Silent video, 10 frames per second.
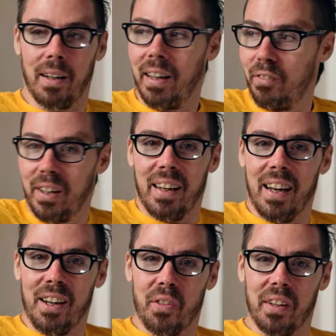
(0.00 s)
I never get
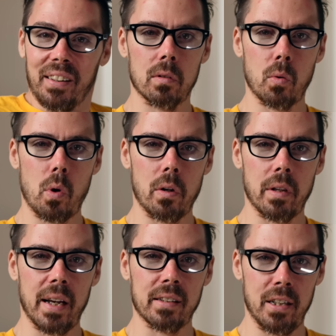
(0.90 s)
anything. So while
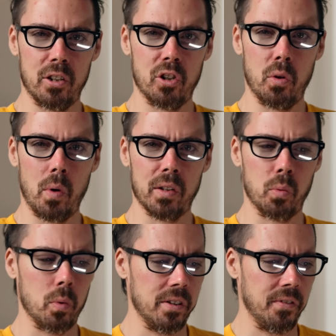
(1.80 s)
the
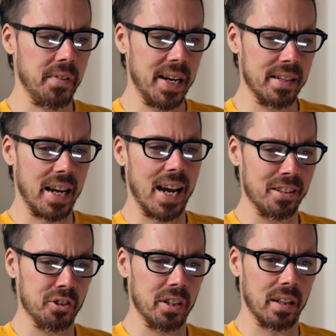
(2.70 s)
XH2S was
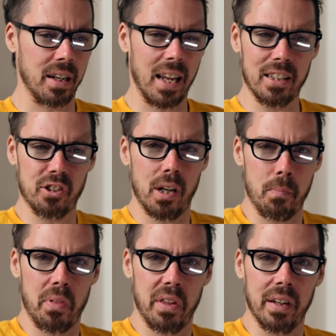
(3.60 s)
fantastic at
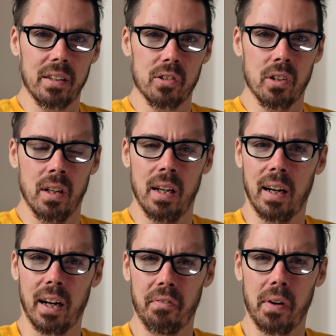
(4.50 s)
some things,
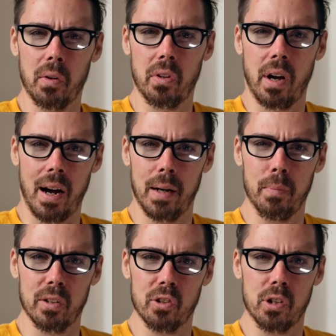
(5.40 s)
I found the
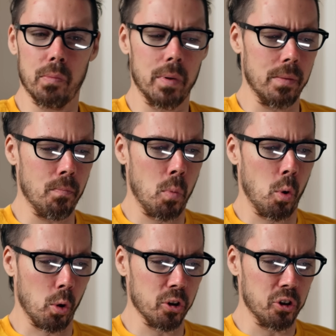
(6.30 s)
IBIS to be
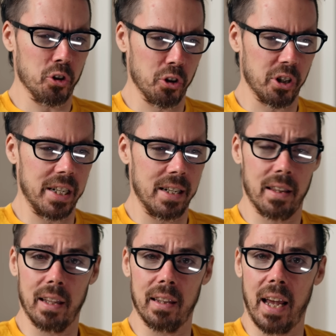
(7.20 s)
more jerky
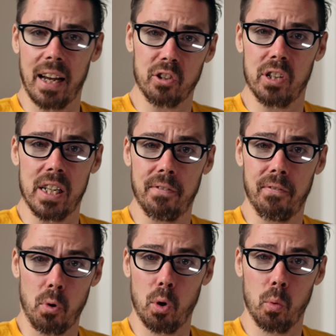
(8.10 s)
than the
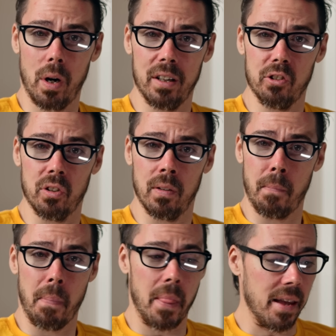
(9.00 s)
X-T4 was,
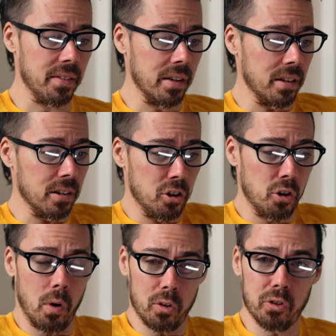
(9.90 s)
and the
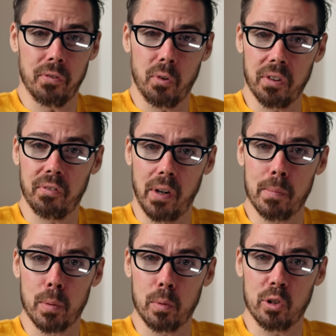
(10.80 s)
240
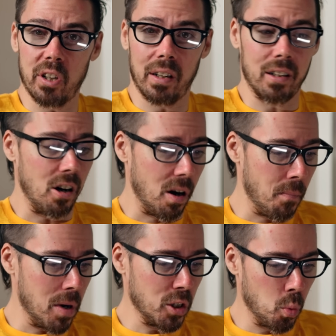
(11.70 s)
frames per second got
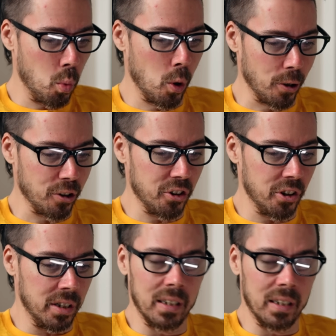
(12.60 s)
much worse.